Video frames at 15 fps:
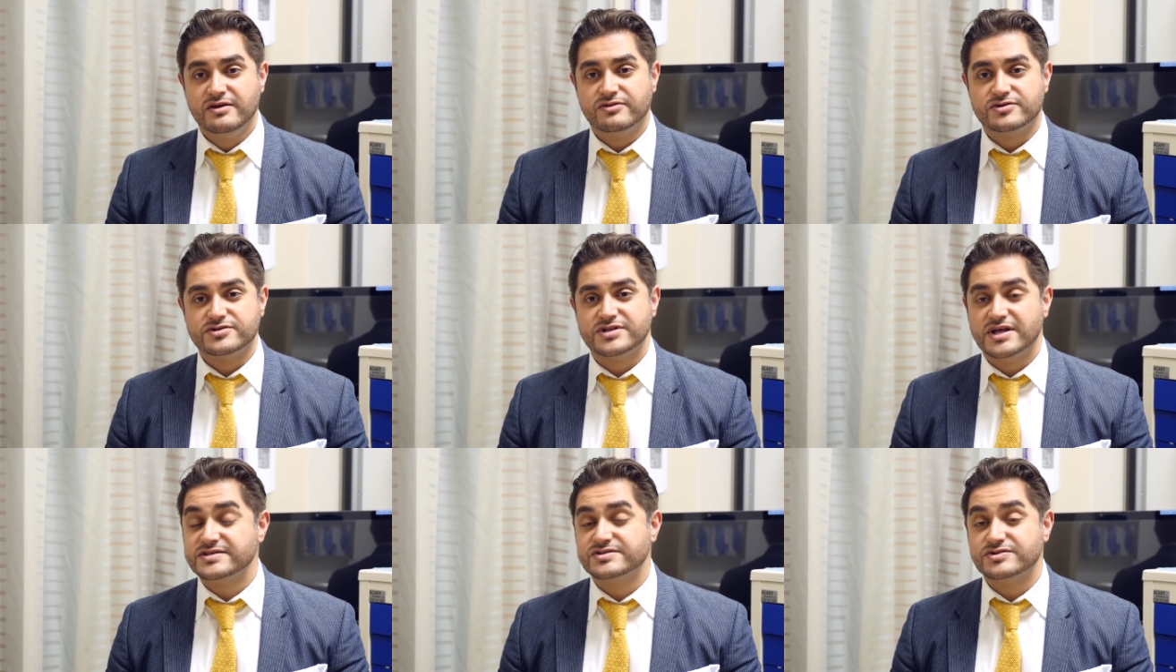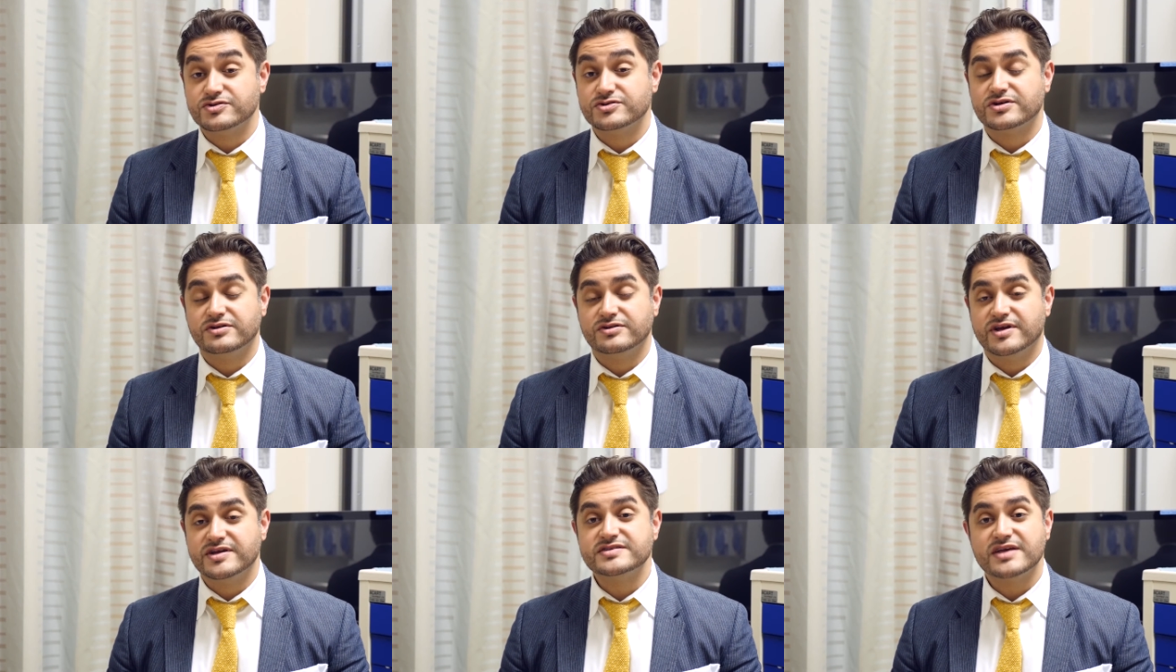there's less
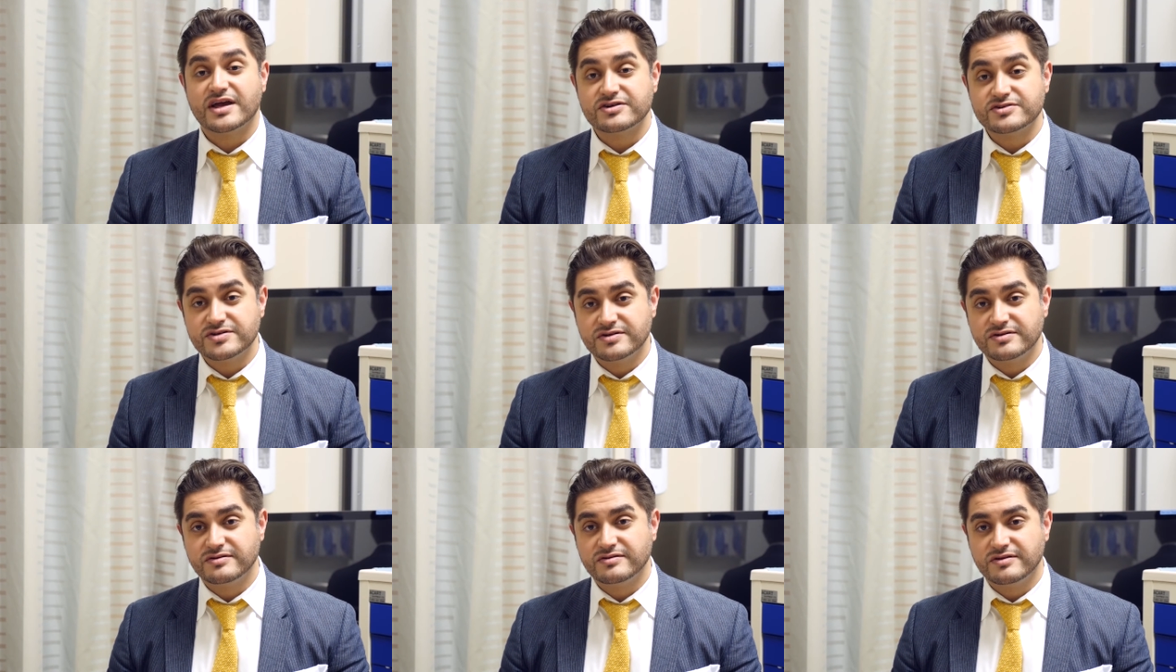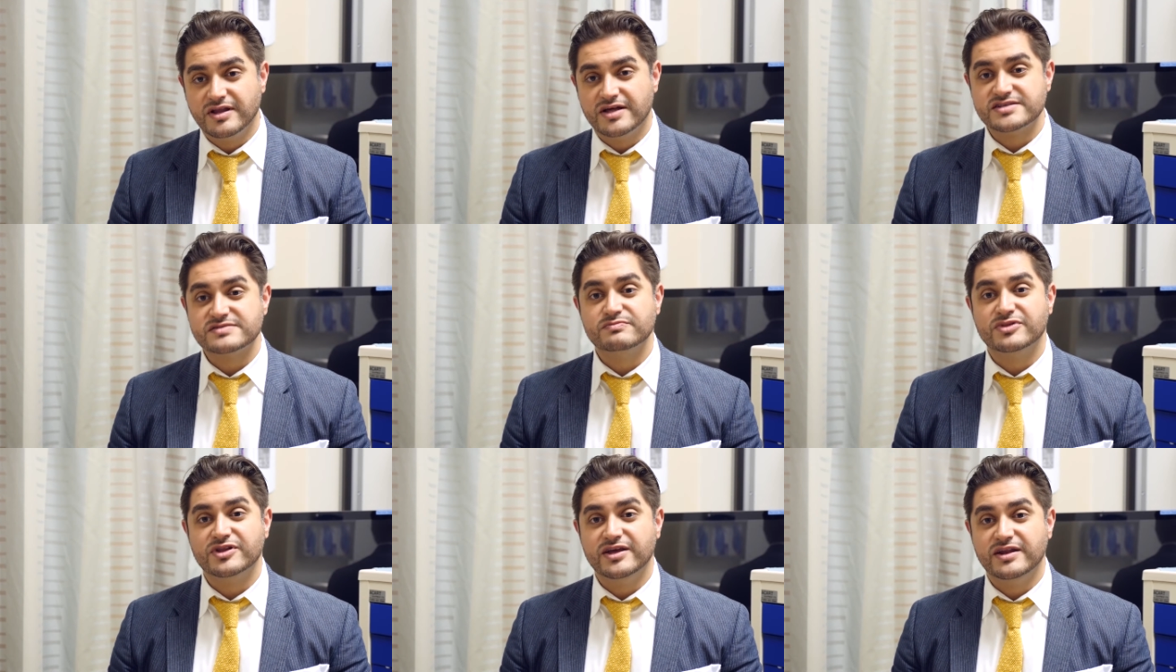surgical dissection, less
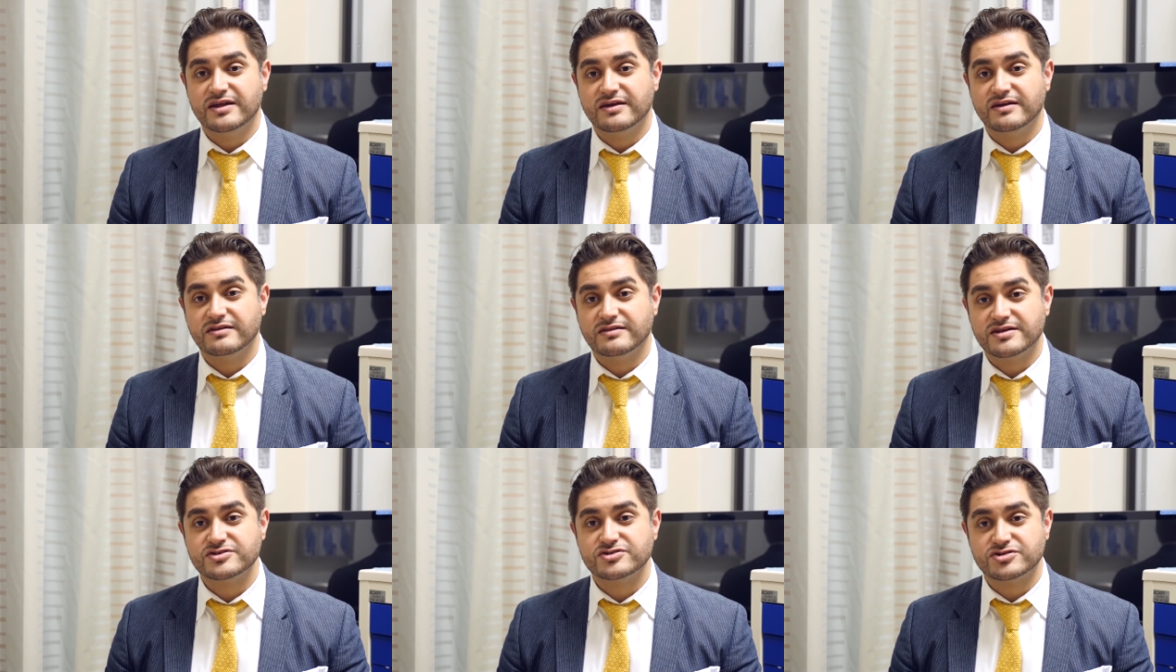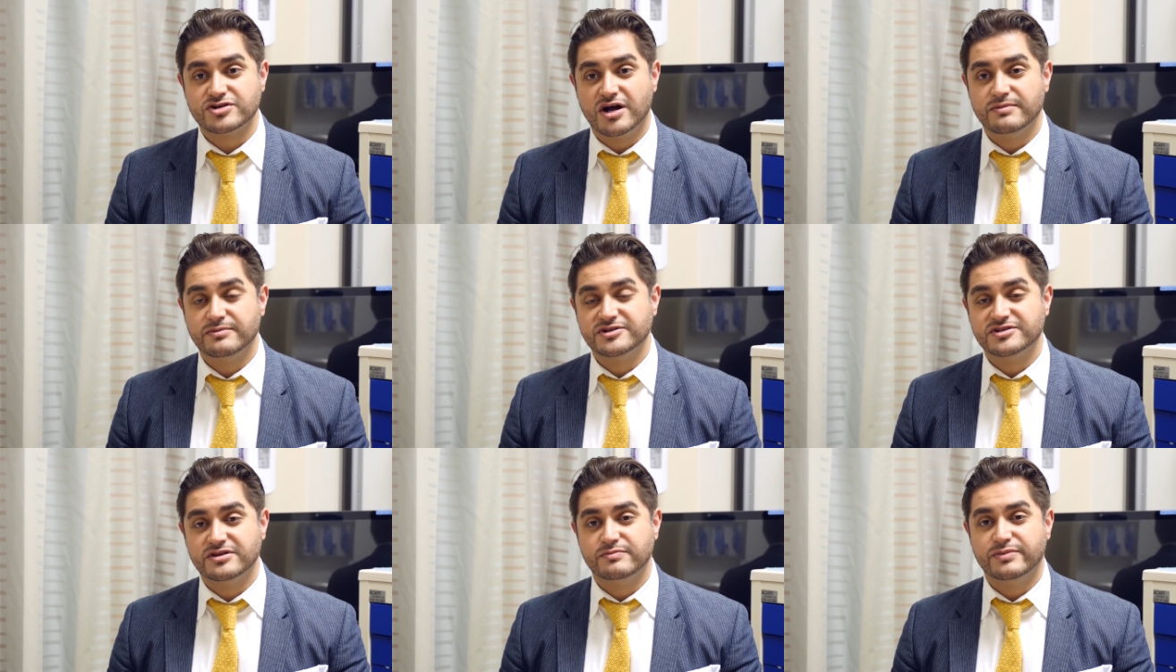bleeding, less
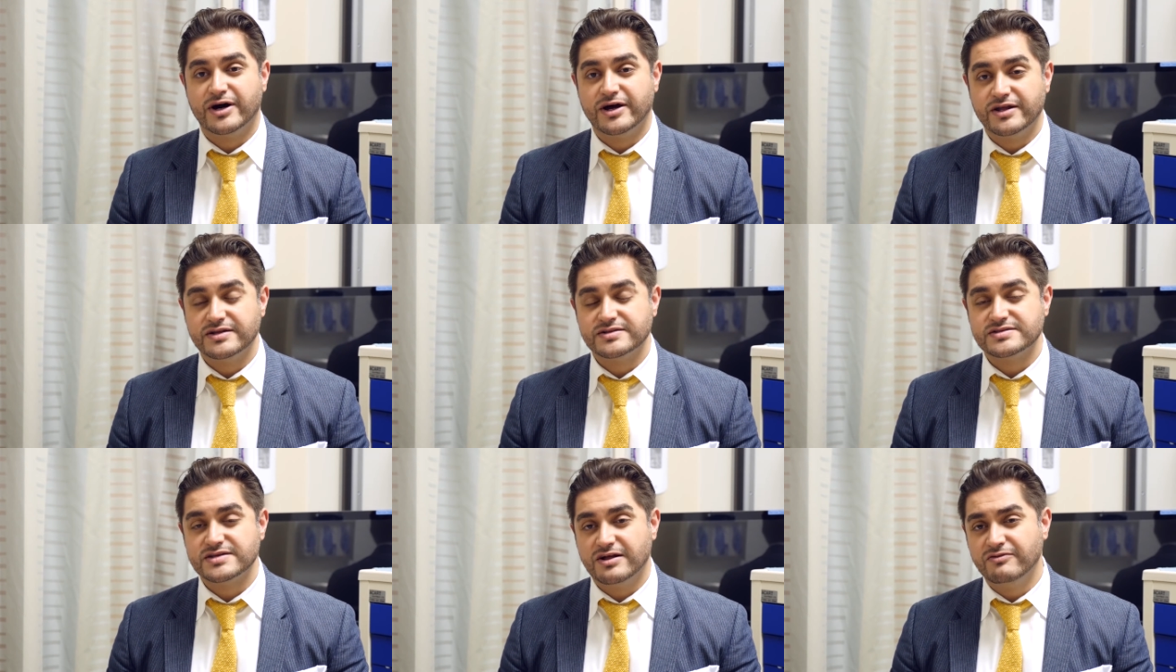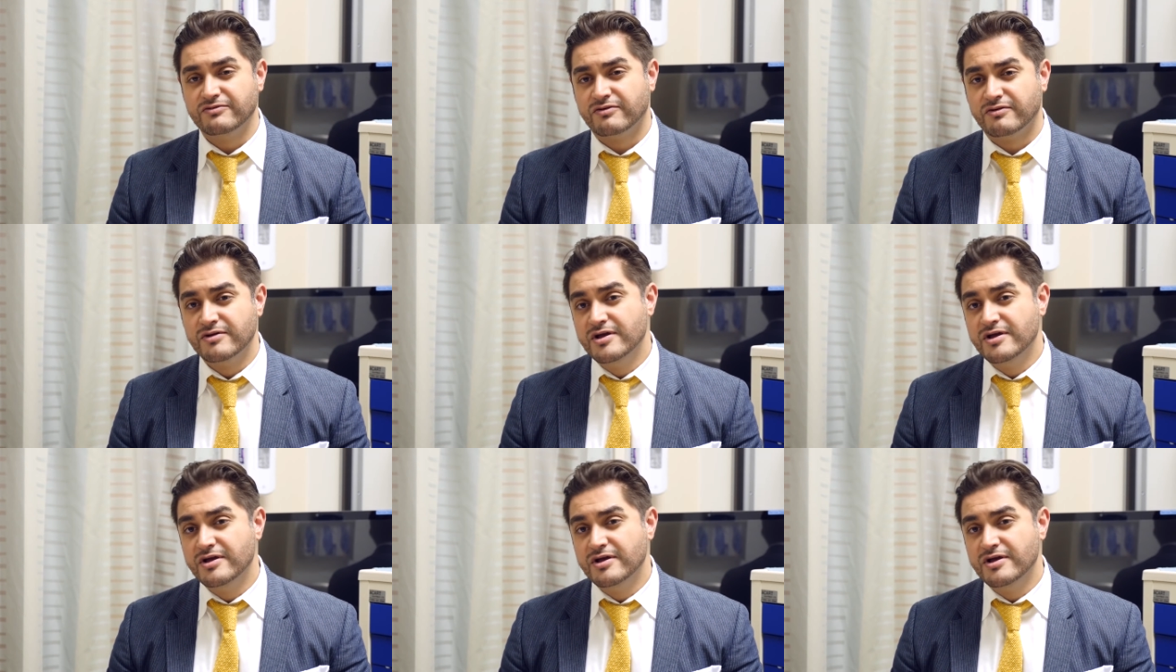trauma to the body itself.